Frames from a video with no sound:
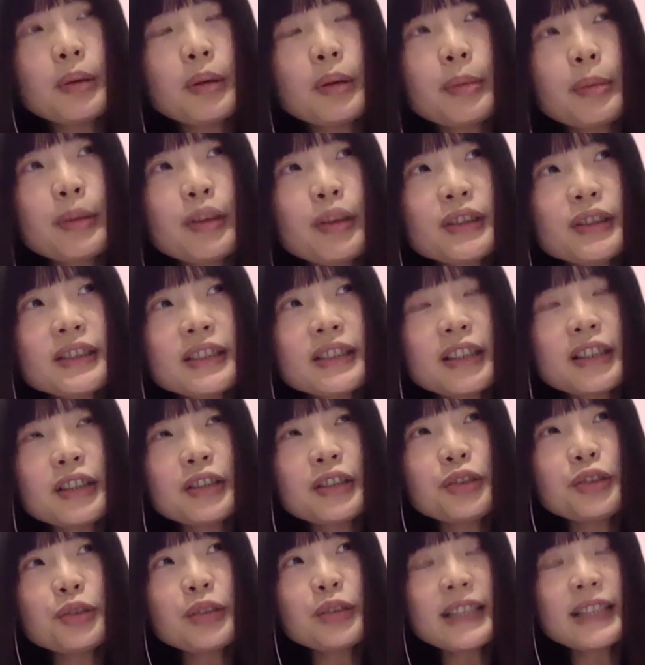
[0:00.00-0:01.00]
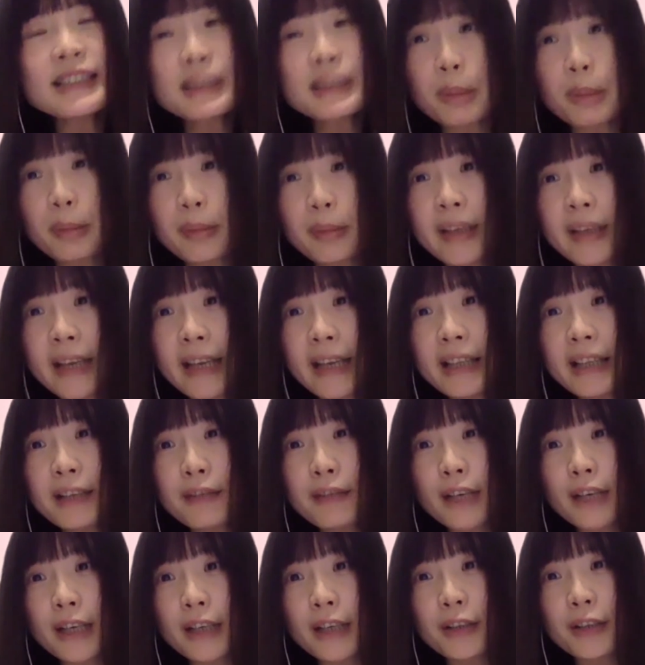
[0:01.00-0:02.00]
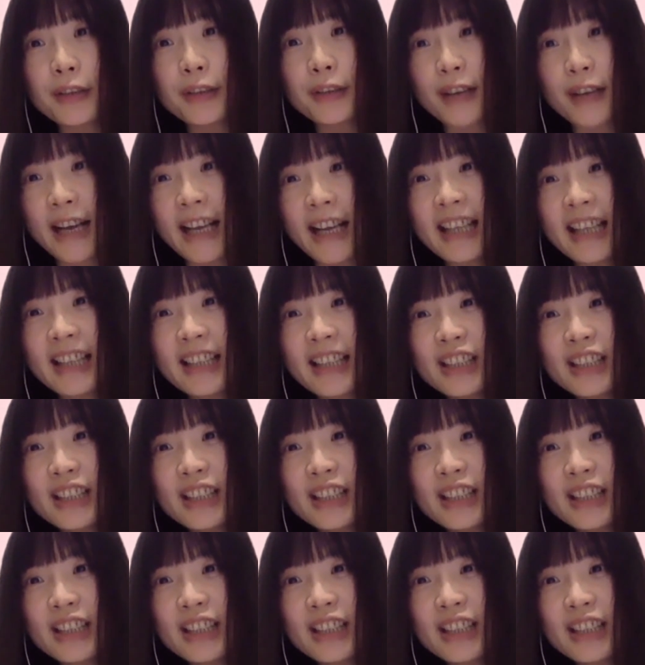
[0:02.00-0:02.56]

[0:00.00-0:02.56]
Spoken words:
because you can submit any value, right?